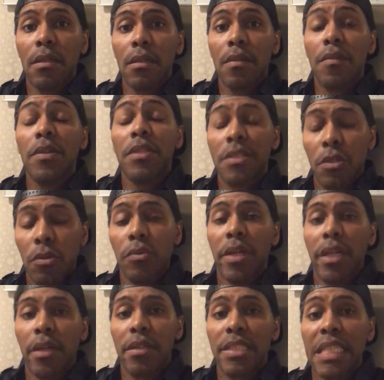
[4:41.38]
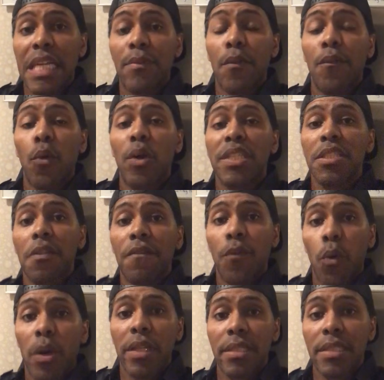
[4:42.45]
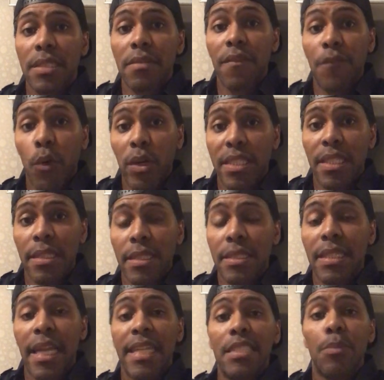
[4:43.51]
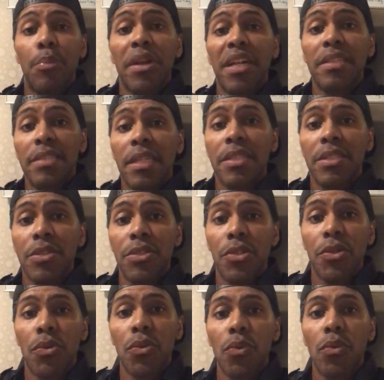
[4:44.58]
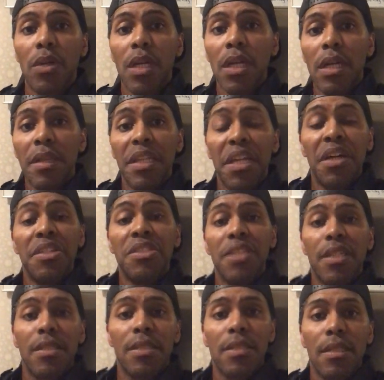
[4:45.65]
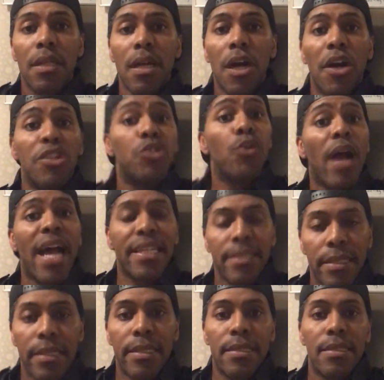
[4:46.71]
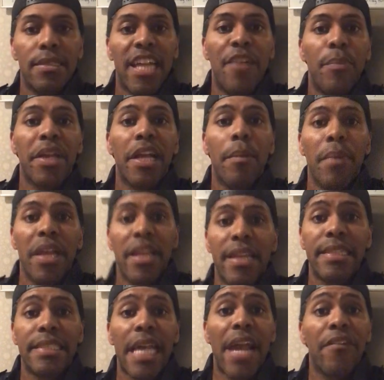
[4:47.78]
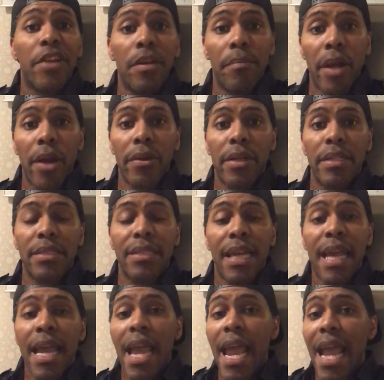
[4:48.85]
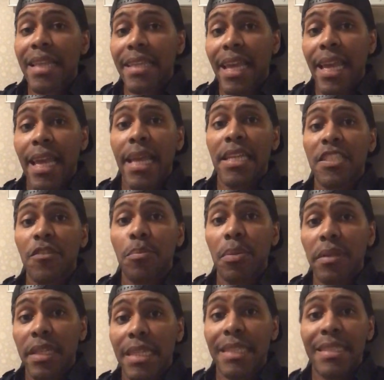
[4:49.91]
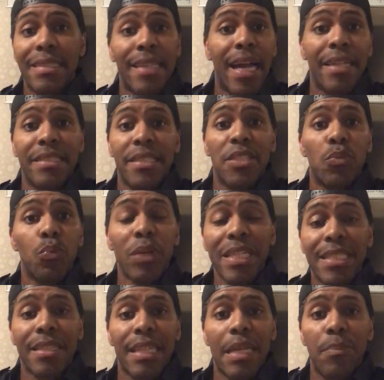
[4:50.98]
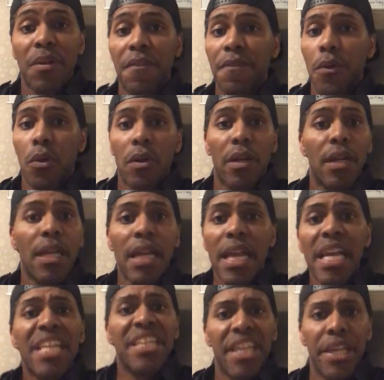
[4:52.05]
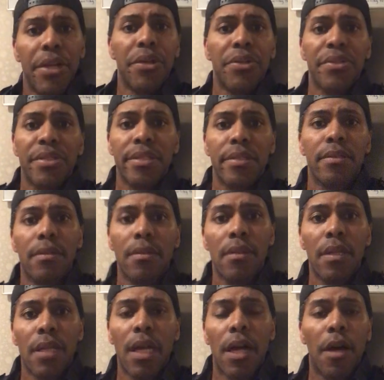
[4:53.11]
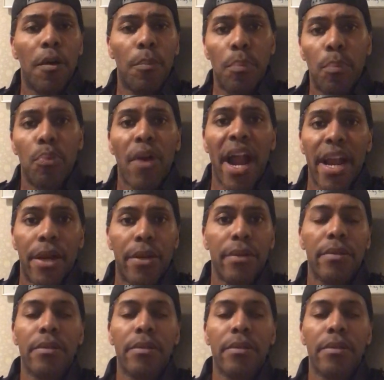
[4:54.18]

for his career to give a voice to the voiceless and to bring attention to the unjust atrocities that have been committed against African Americans at the hands of police, not just recently, but for years prior.